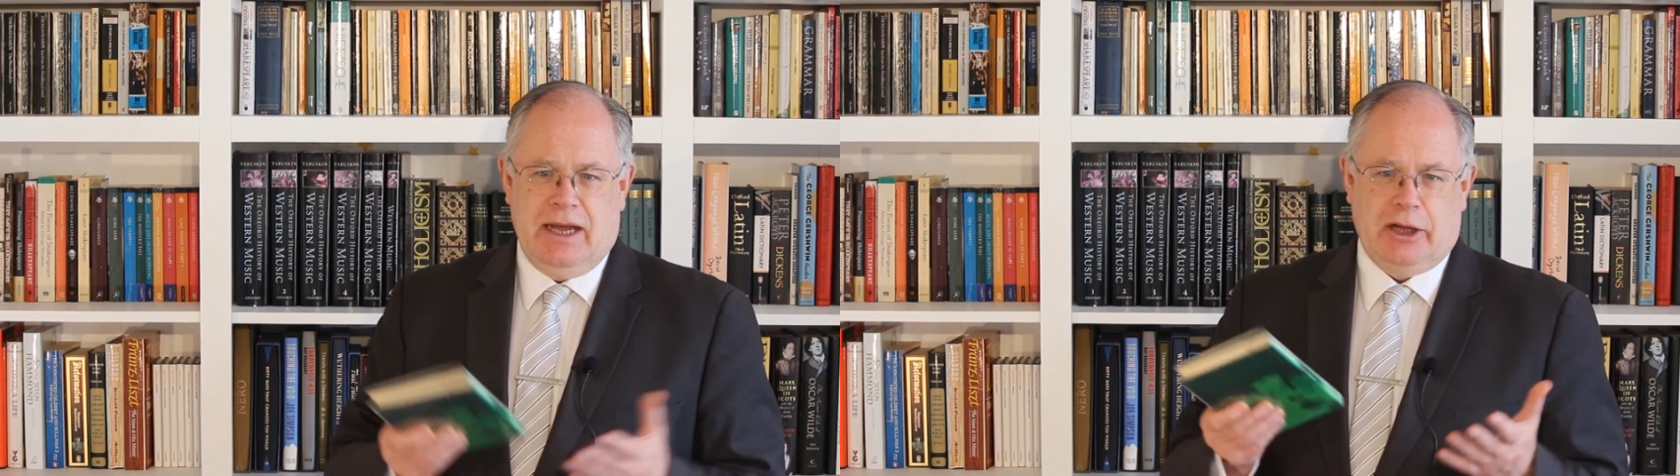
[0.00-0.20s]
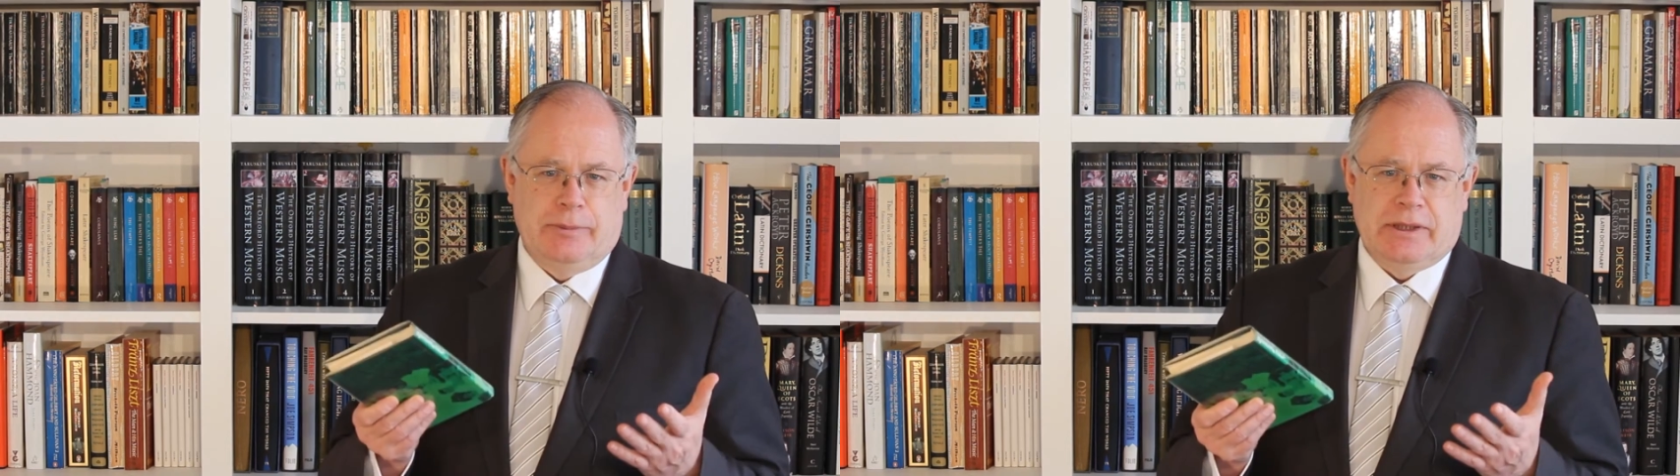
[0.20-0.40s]

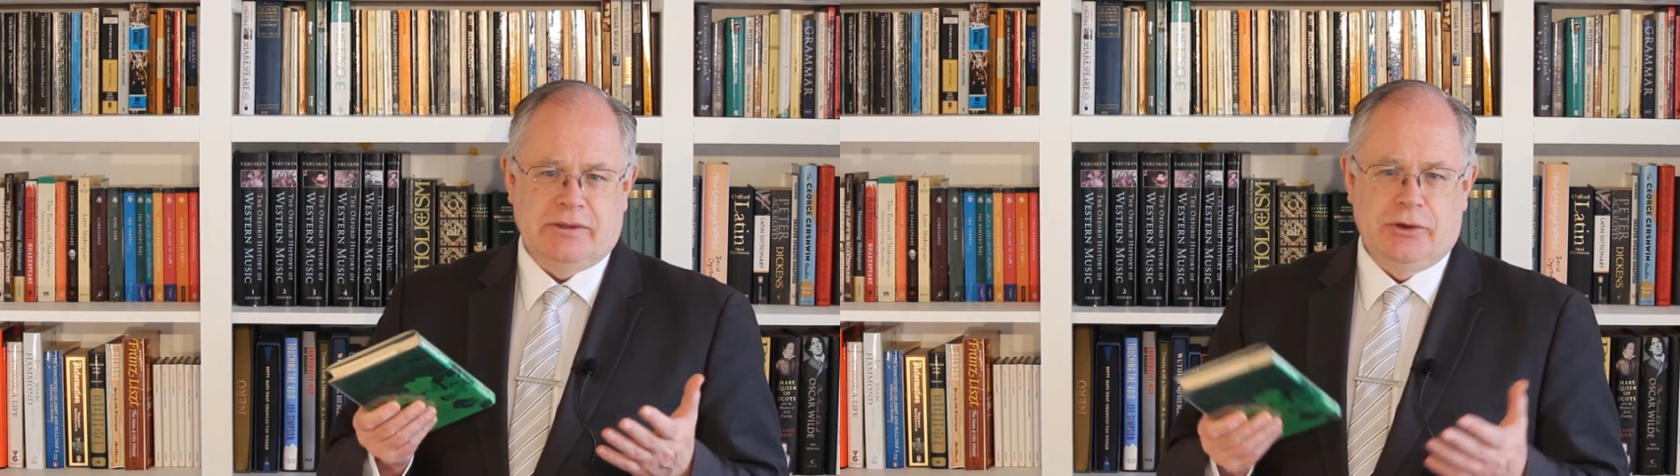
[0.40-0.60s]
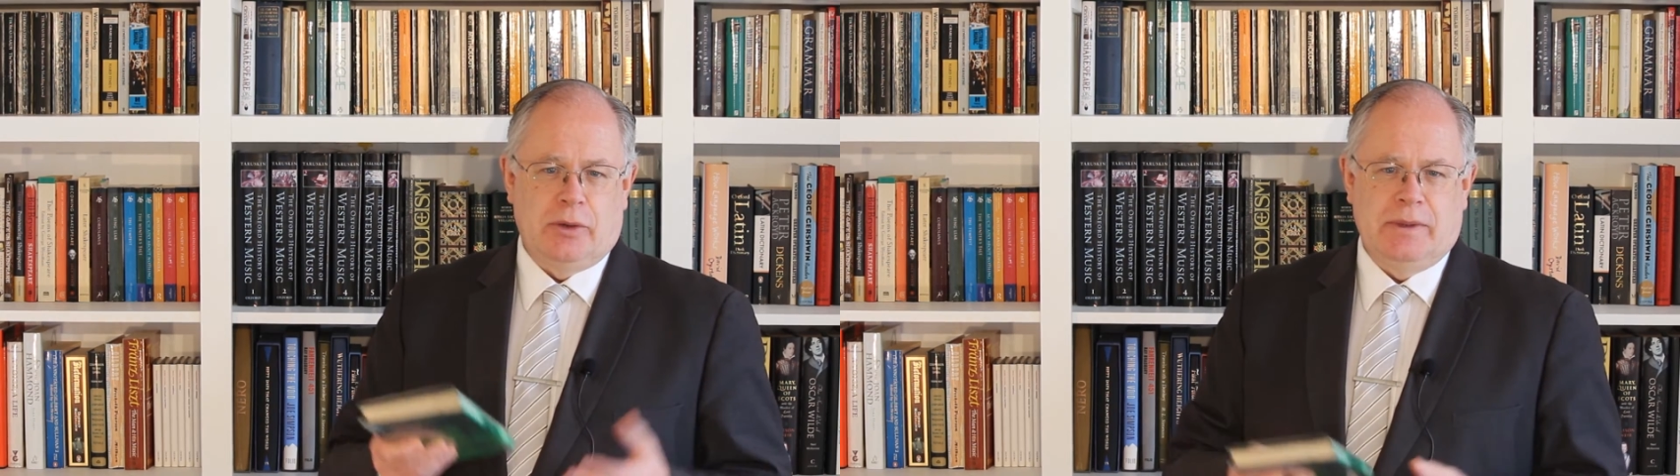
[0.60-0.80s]

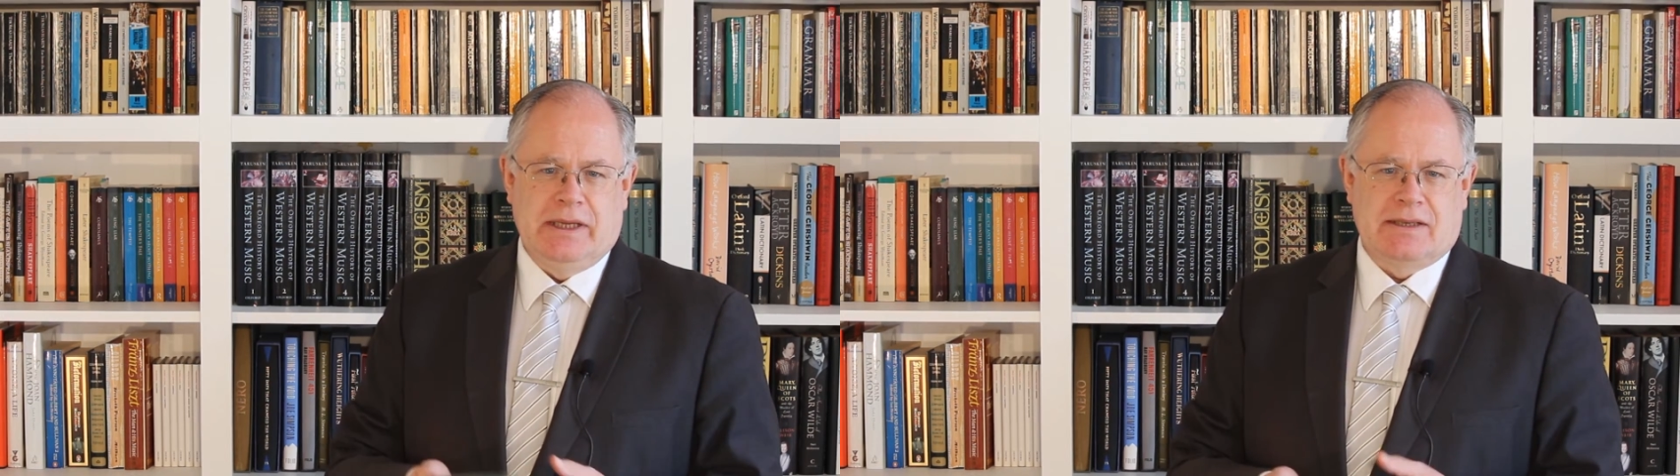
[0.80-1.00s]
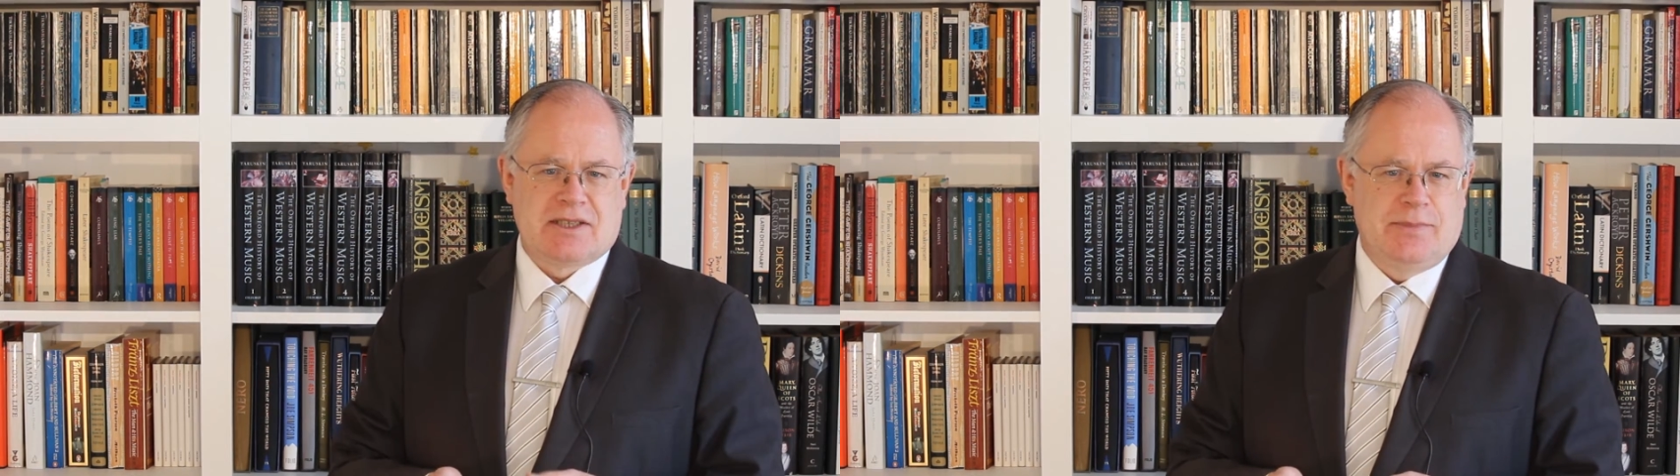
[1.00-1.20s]
Albert
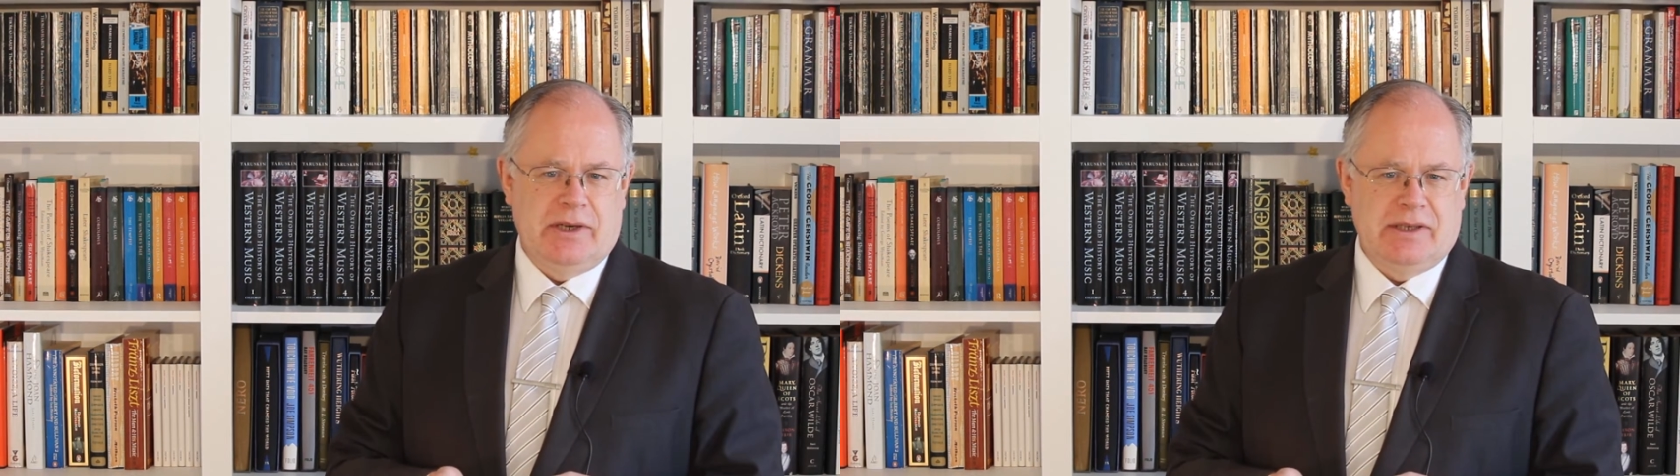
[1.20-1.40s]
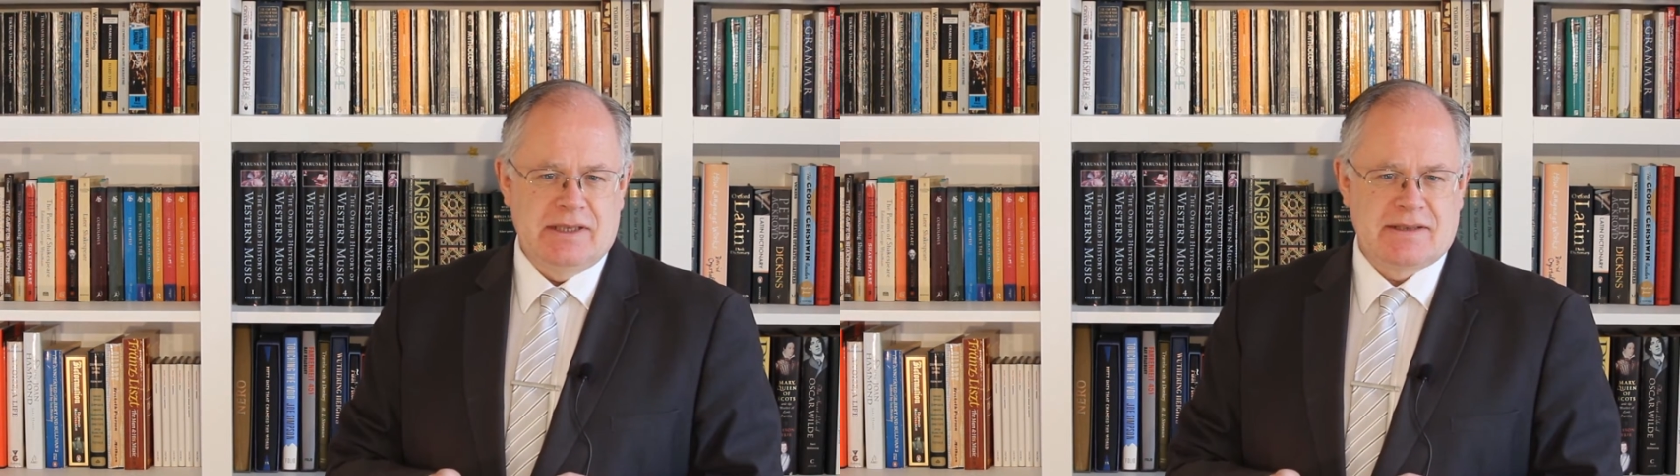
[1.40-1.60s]
normally
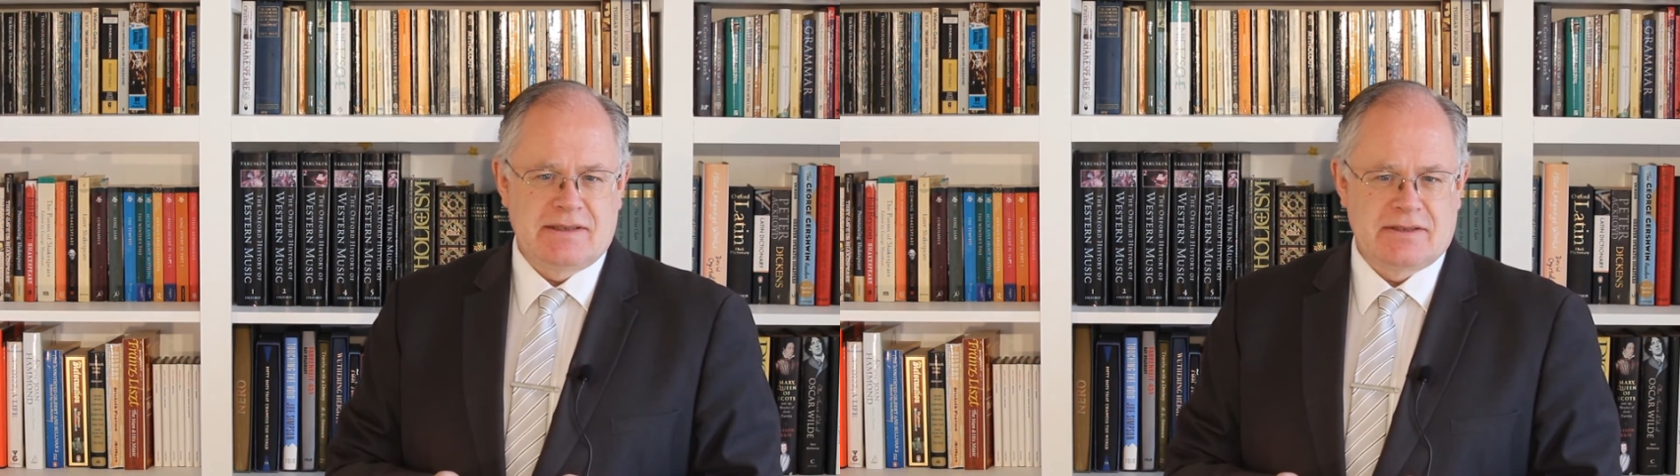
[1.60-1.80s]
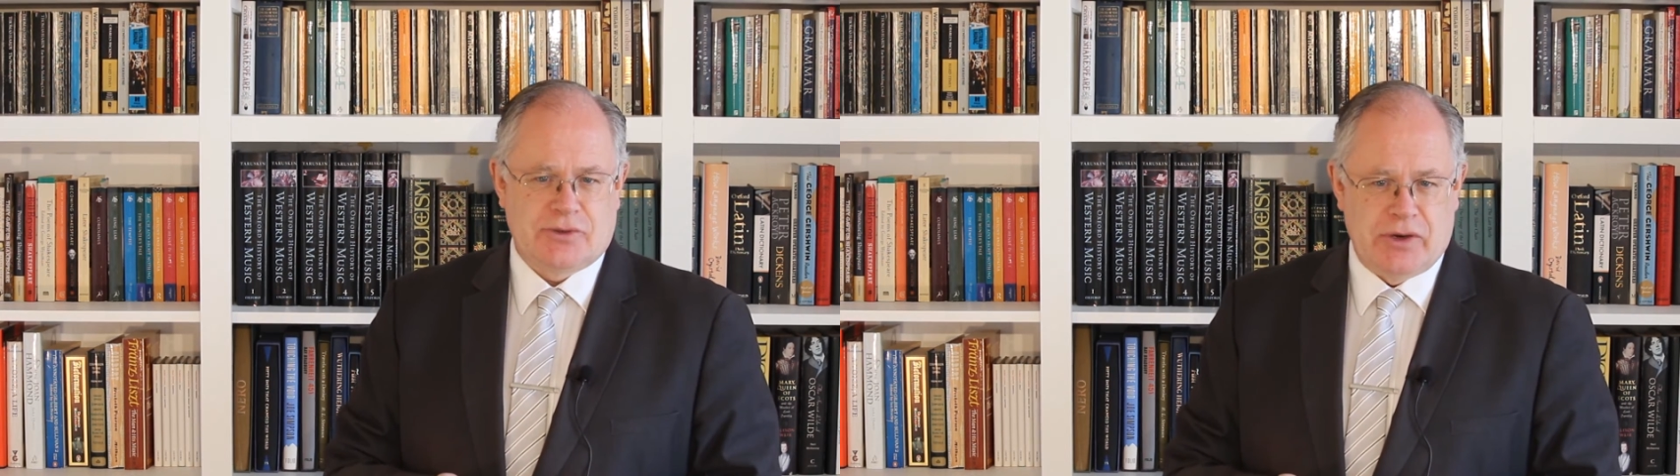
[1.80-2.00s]
experiences